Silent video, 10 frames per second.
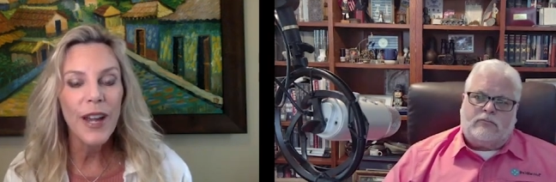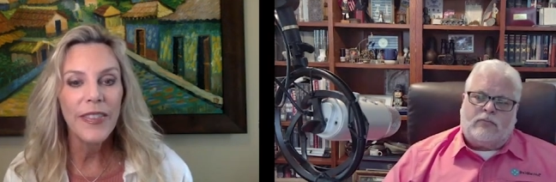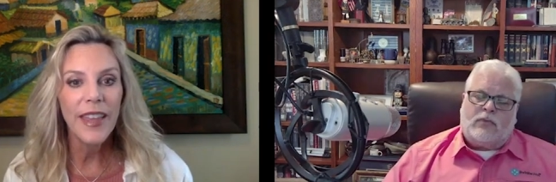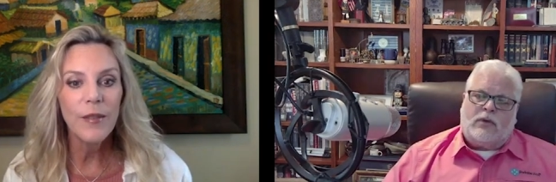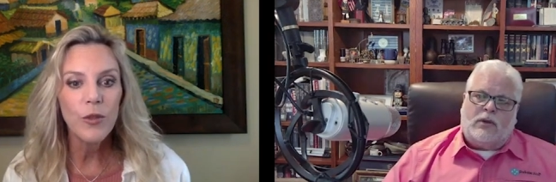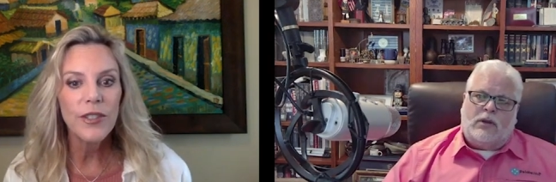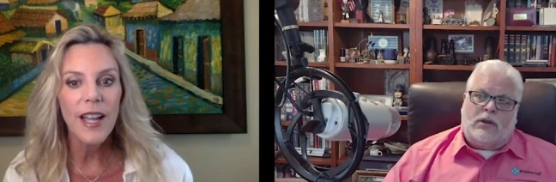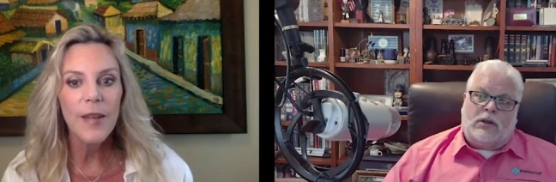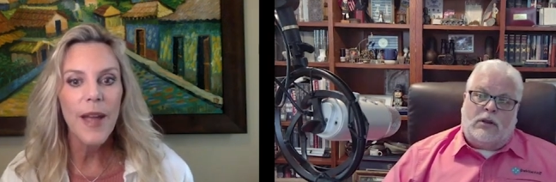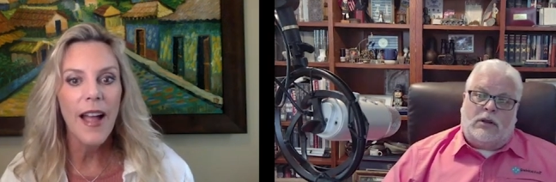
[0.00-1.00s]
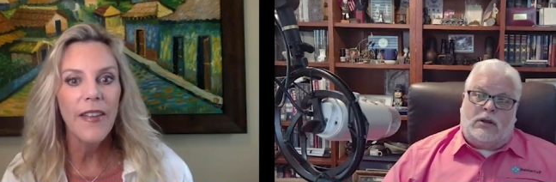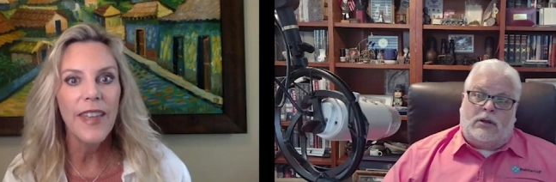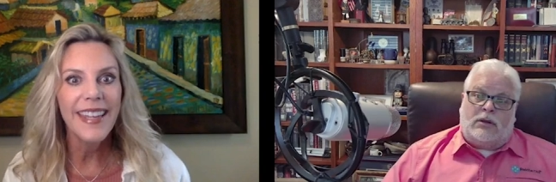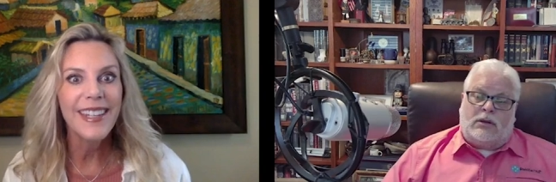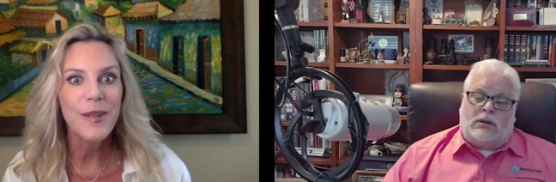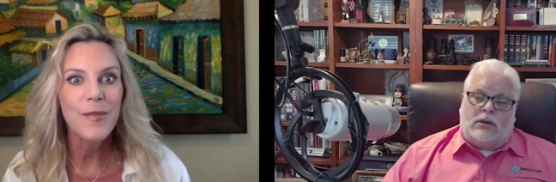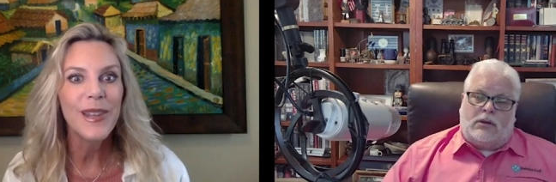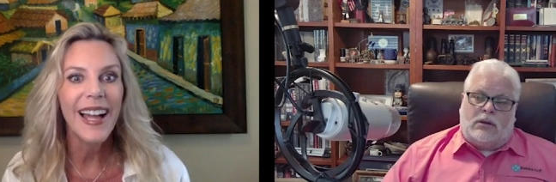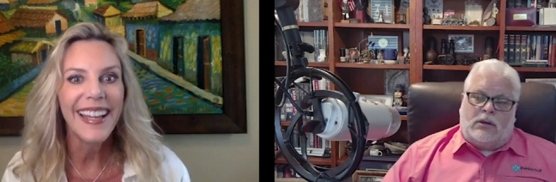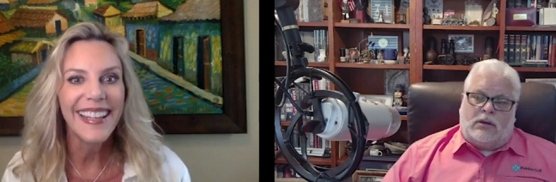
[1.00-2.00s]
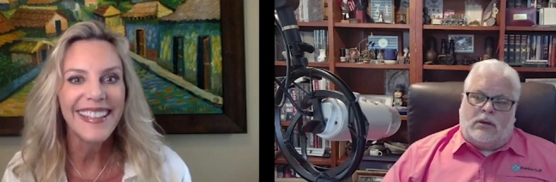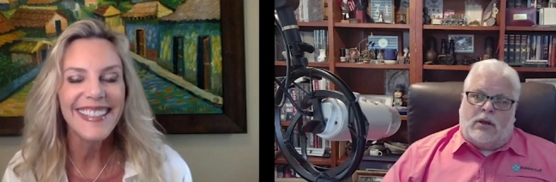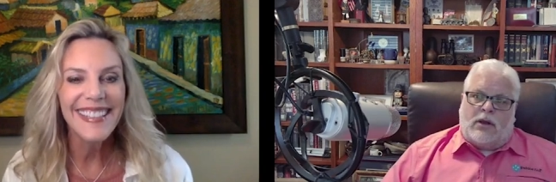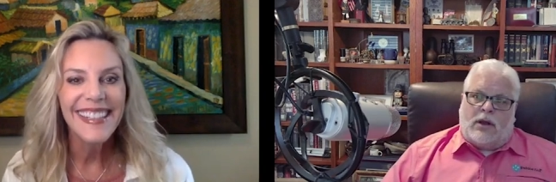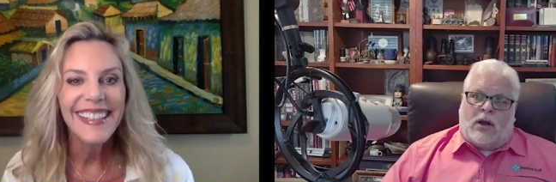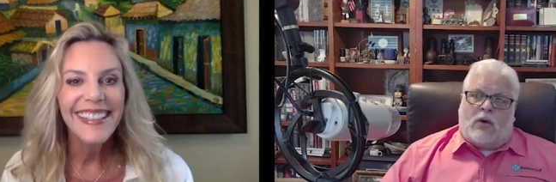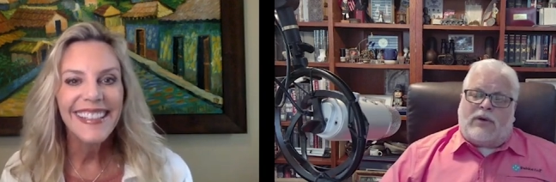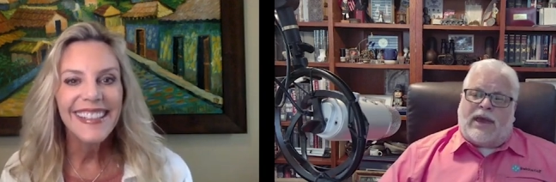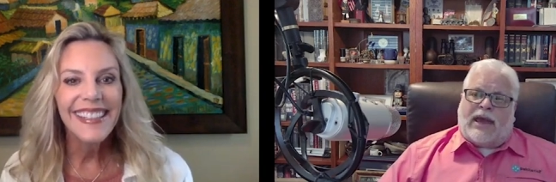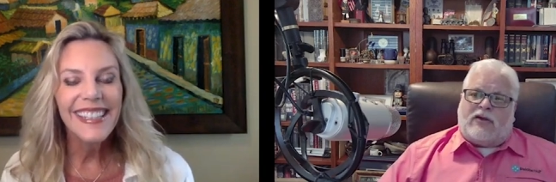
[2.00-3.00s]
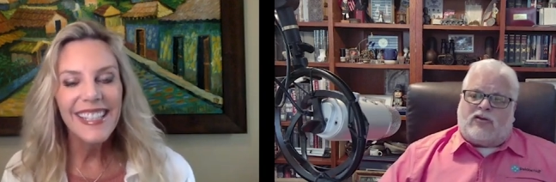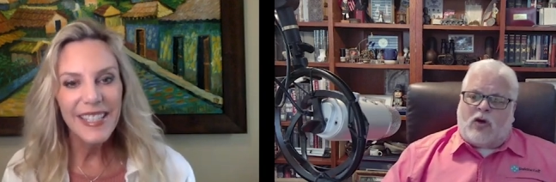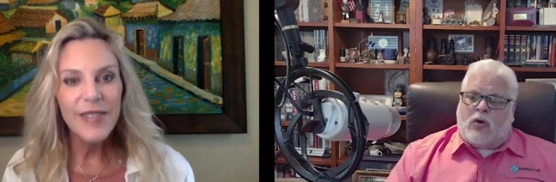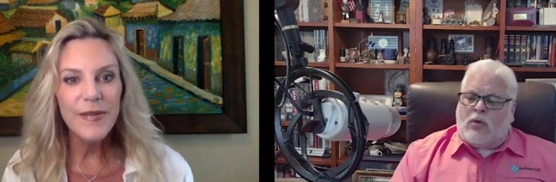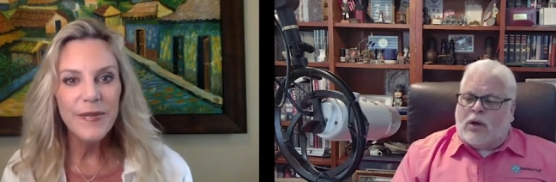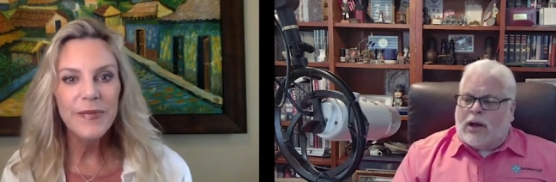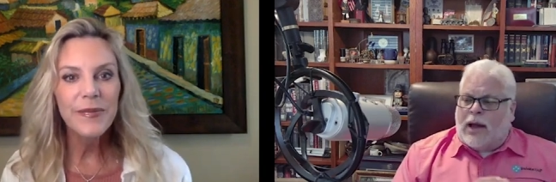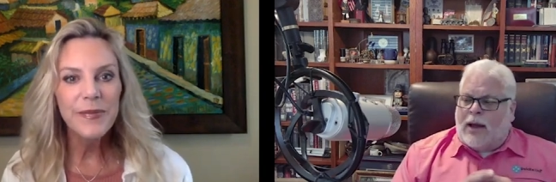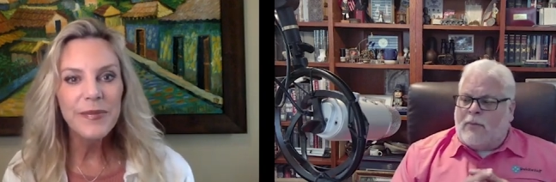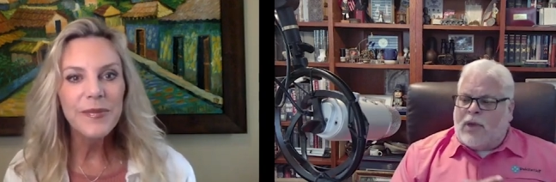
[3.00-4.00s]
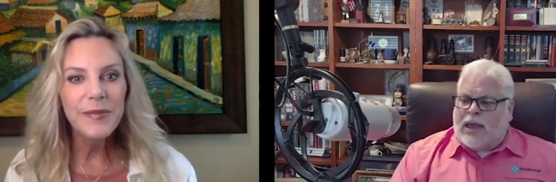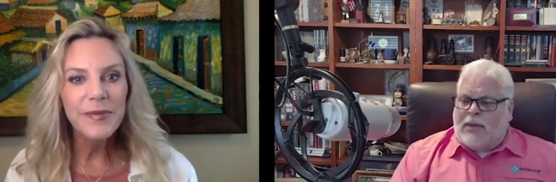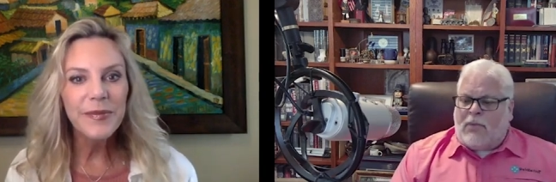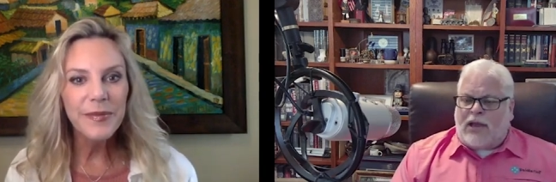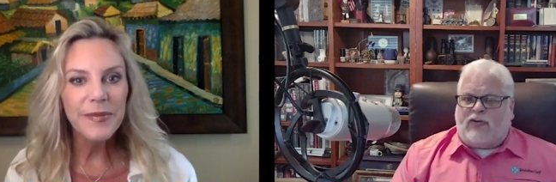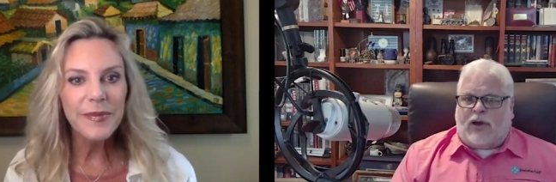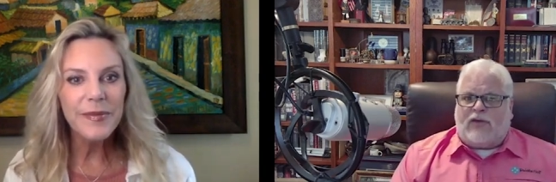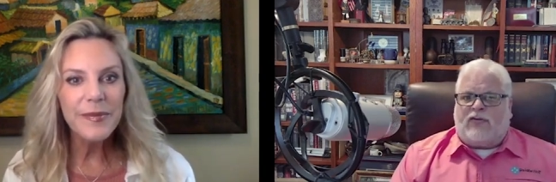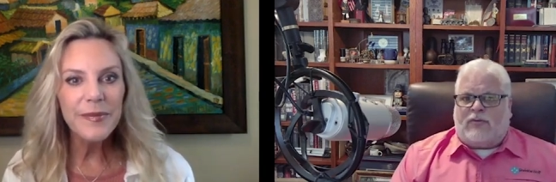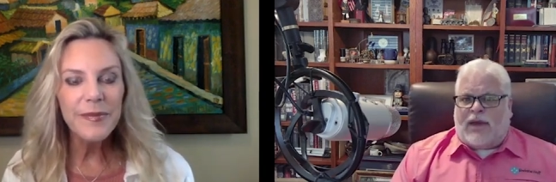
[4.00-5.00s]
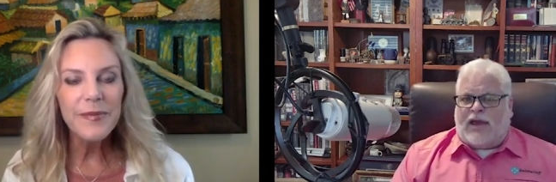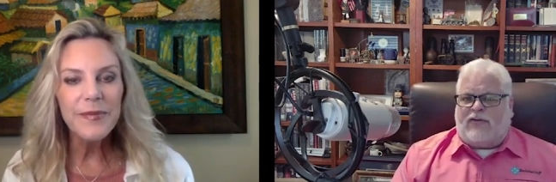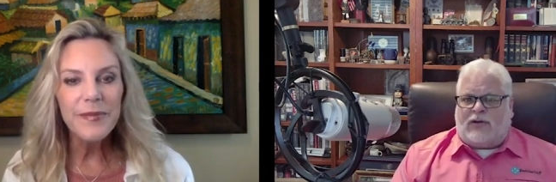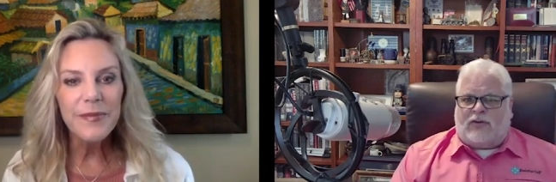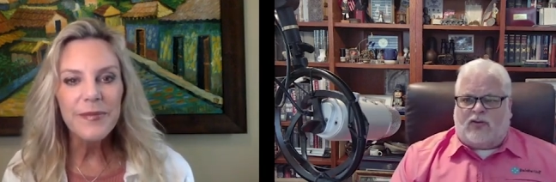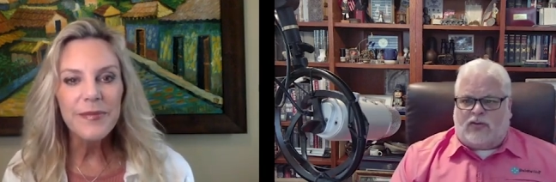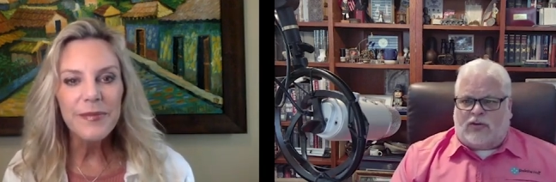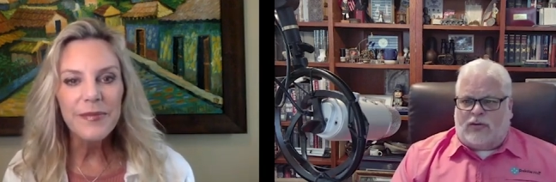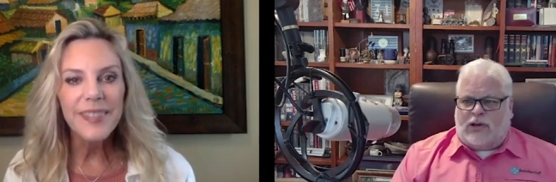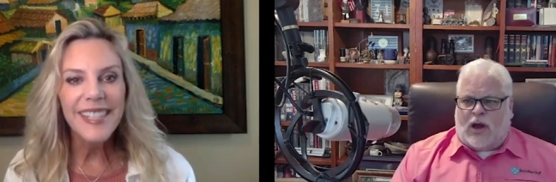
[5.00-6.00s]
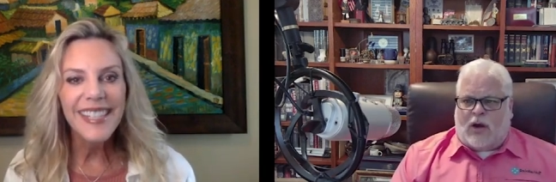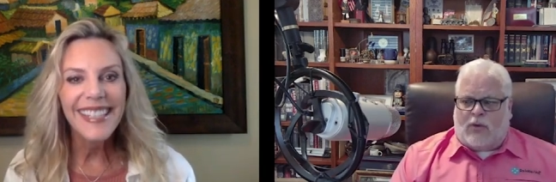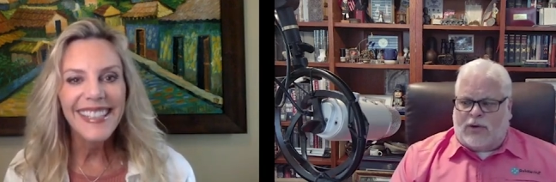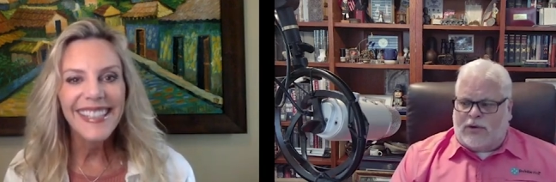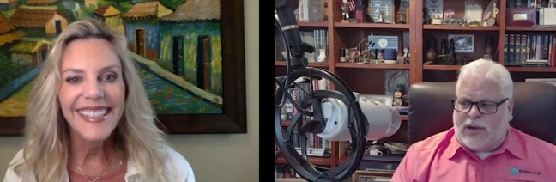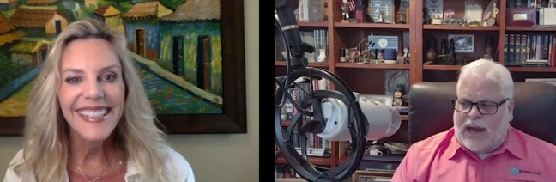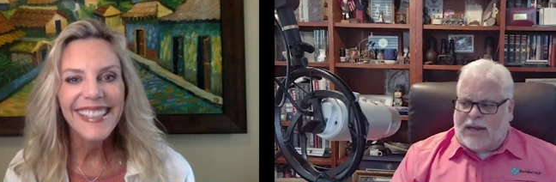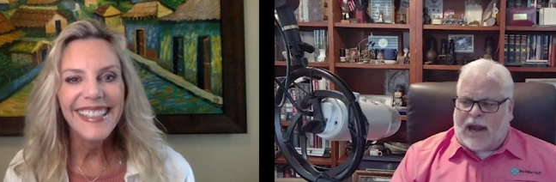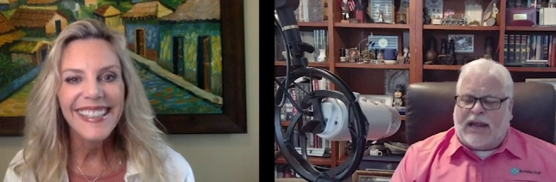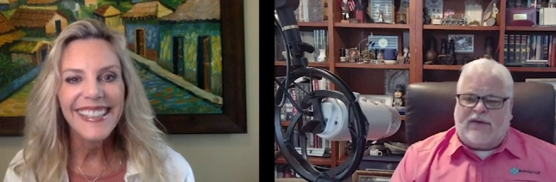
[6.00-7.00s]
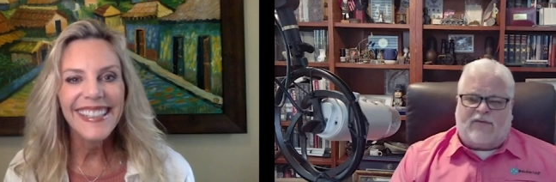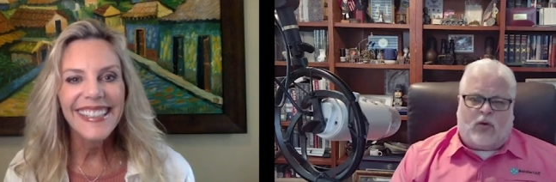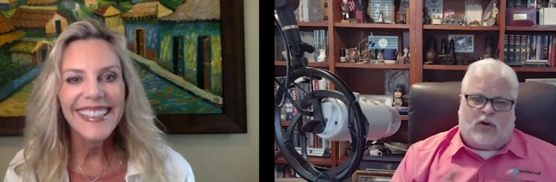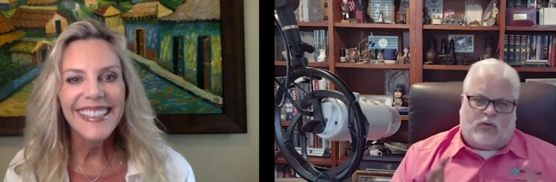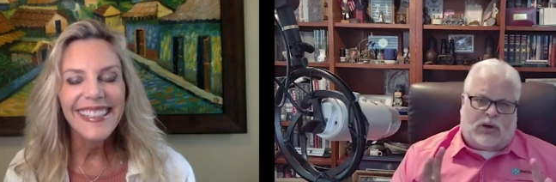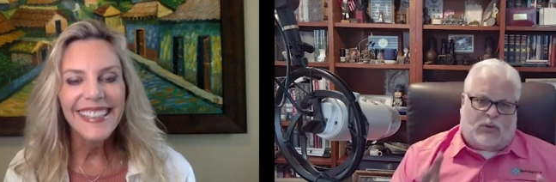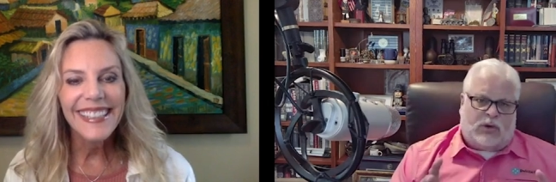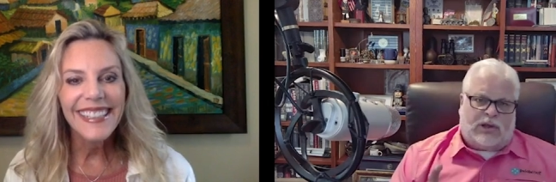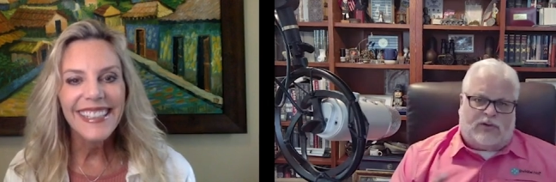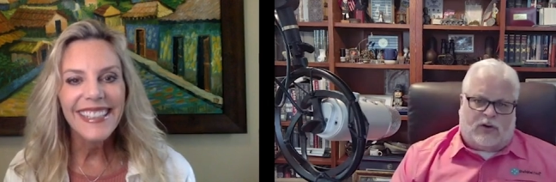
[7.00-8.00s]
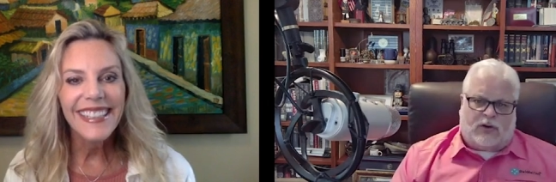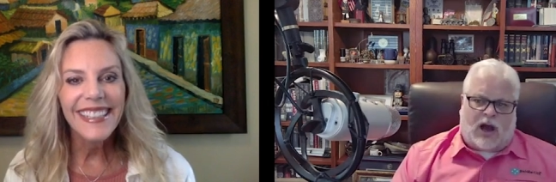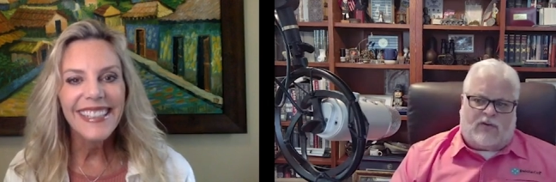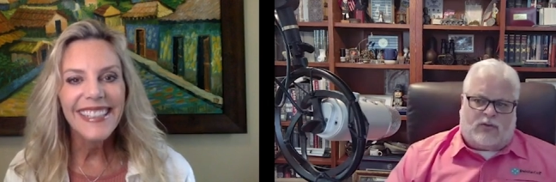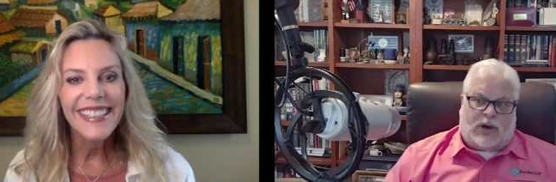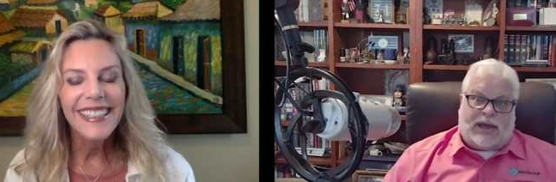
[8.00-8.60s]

Speaker 1: and then we'll talk about how they can apply it.
Speaker 2: Okay, so um, in my transformation, you know, in 894 is when it really took off, when